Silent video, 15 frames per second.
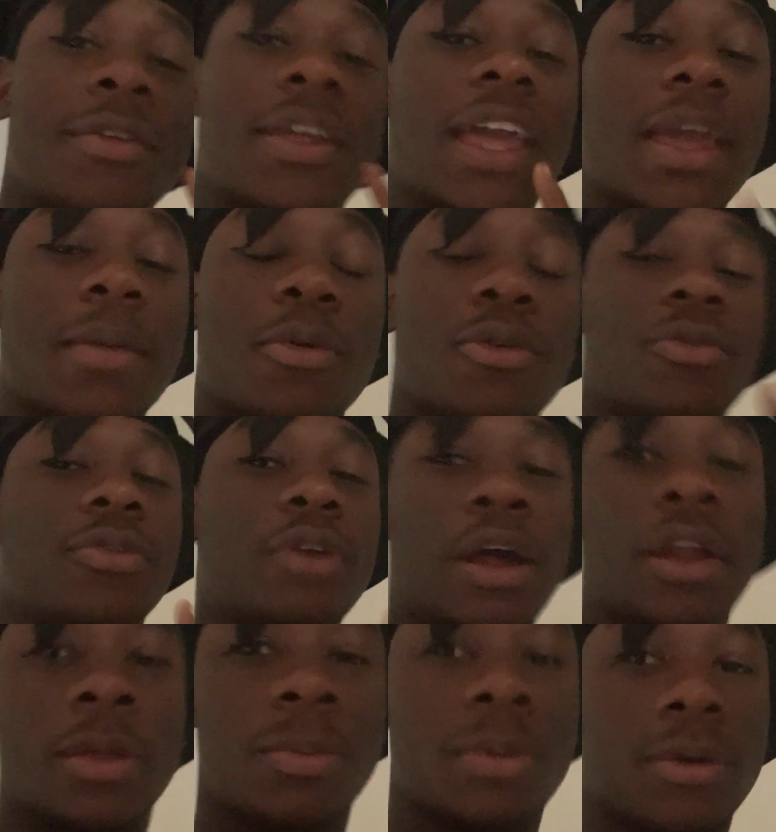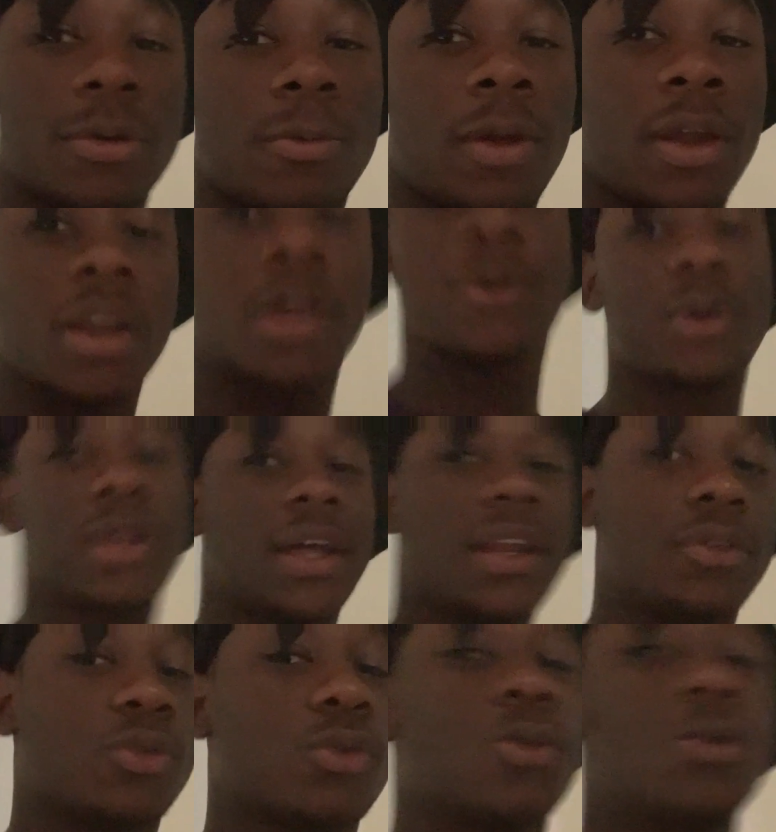game on Friday, but right now we not at
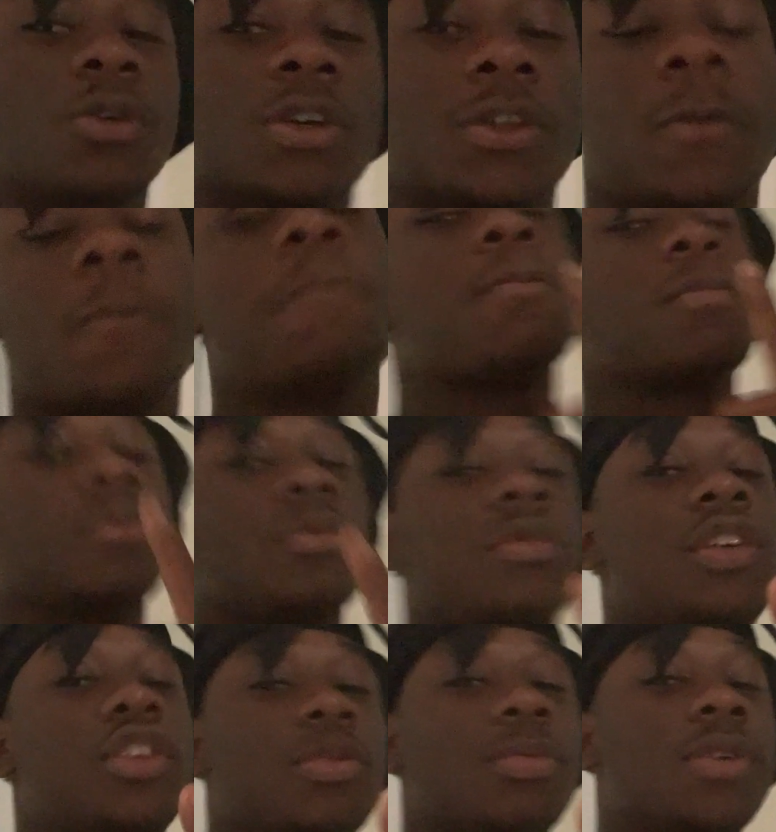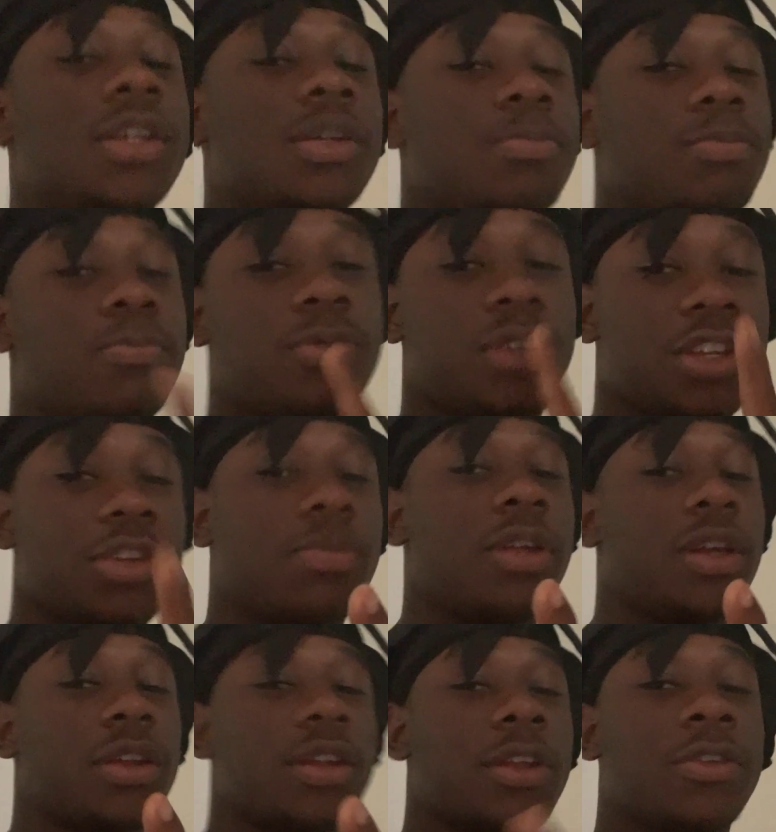school because teacher my teacher
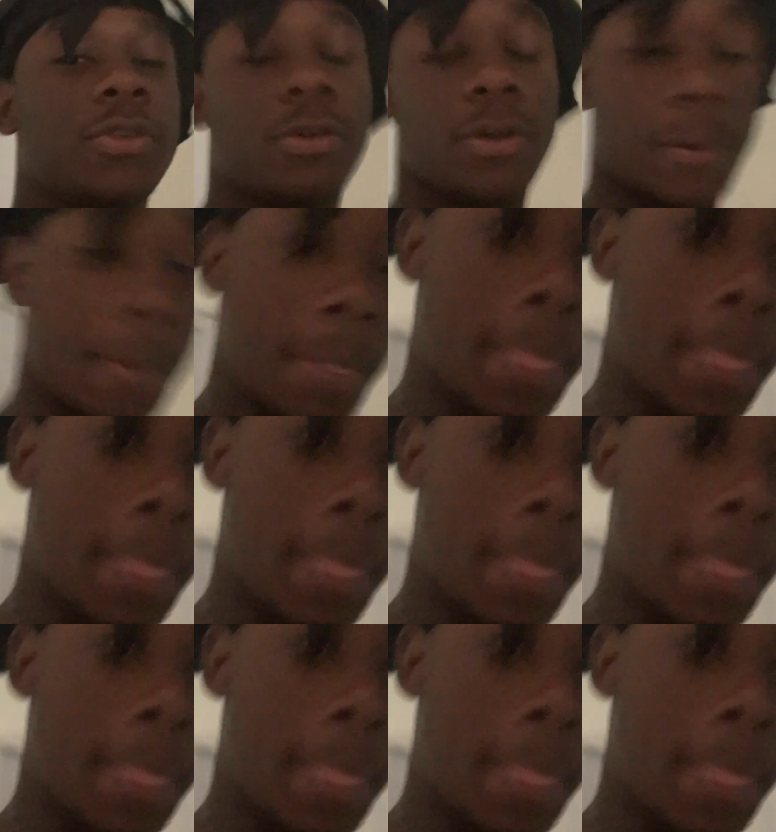playing day. So look,